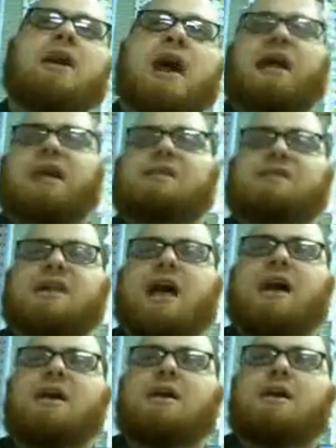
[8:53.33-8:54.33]
against
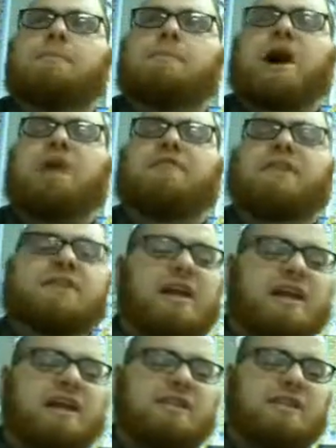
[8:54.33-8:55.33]
the prophets and
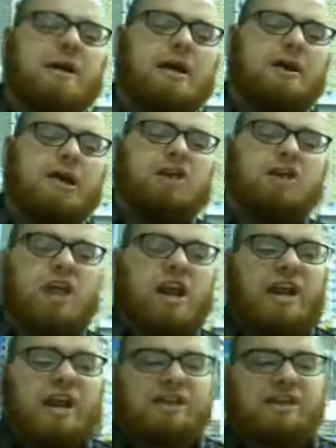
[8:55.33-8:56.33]
against the religion and
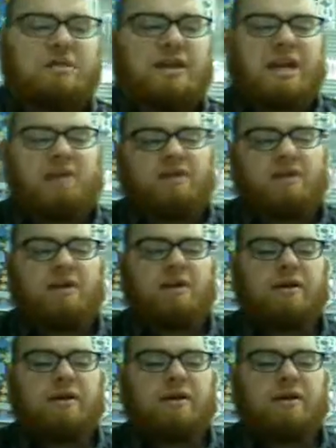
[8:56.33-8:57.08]
against the believer.